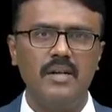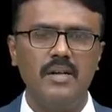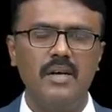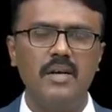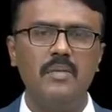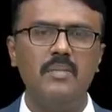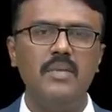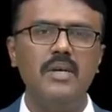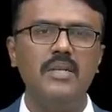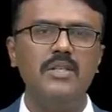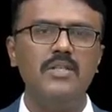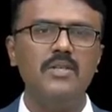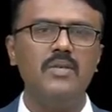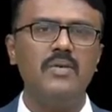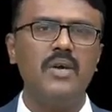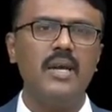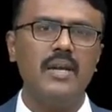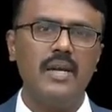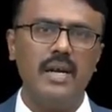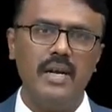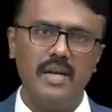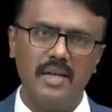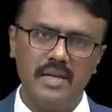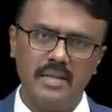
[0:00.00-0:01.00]
That means you
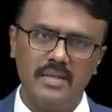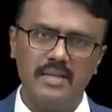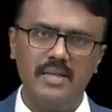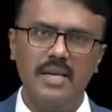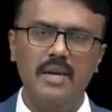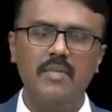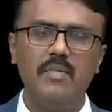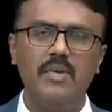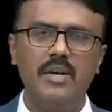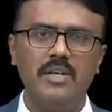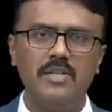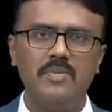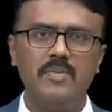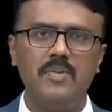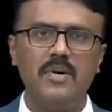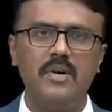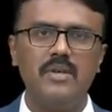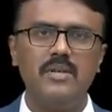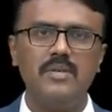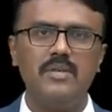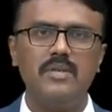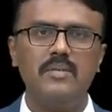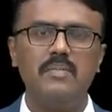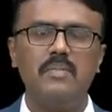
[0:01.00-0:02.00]
can get the same
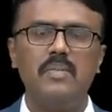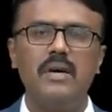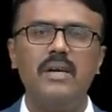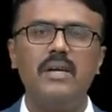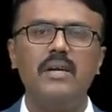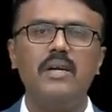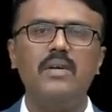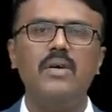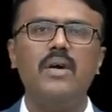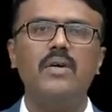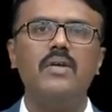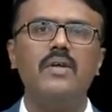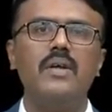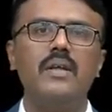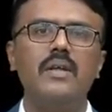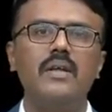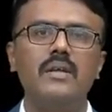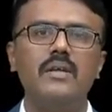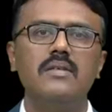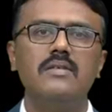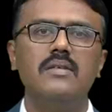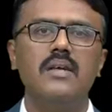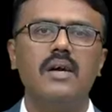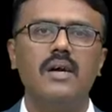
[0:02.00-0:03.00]
response, but you have to
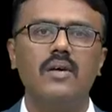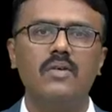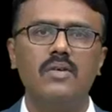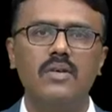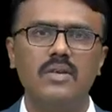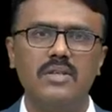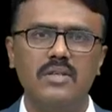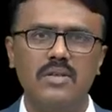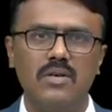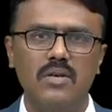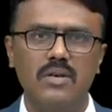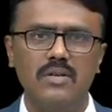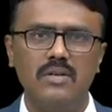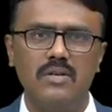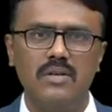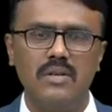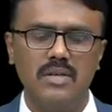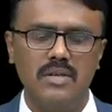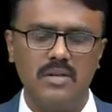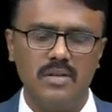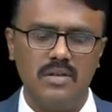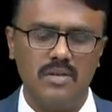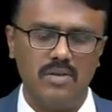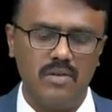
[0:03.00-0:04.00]
increase the agonist
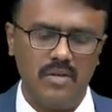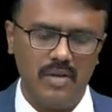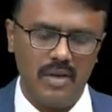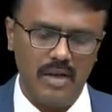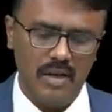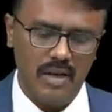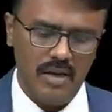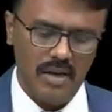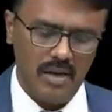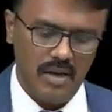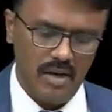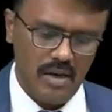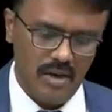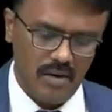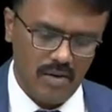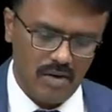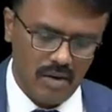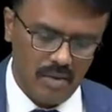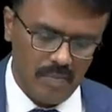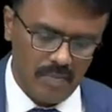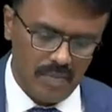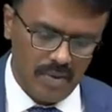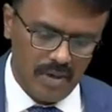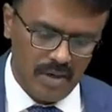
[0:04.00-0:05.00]
concentration. So here in
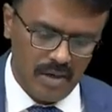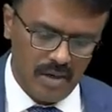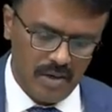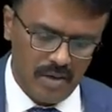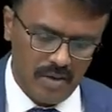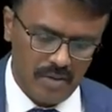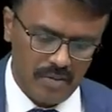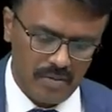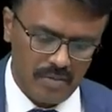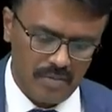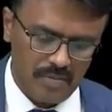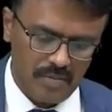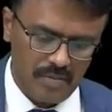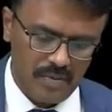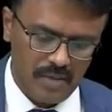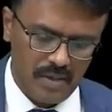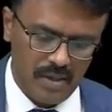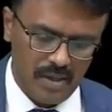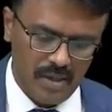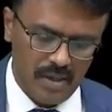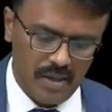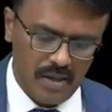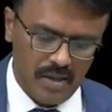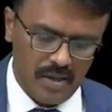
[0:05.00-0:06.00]
competitive,
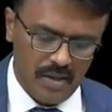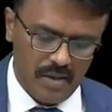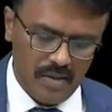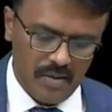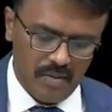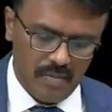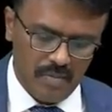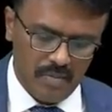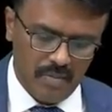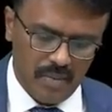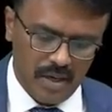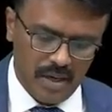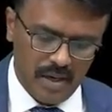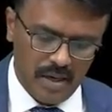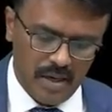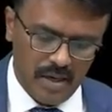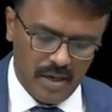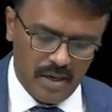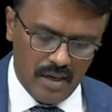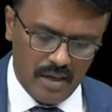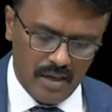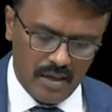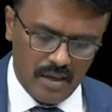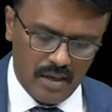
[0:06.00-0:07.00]
by
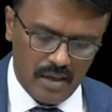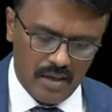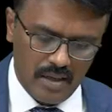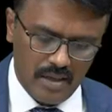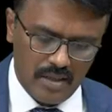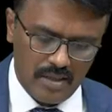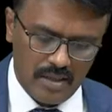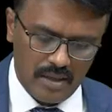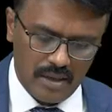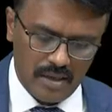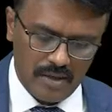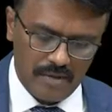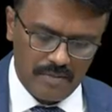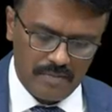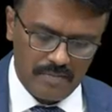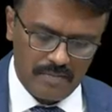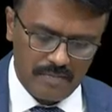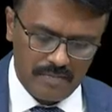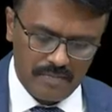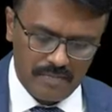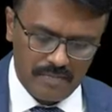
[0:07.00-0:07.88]
increasing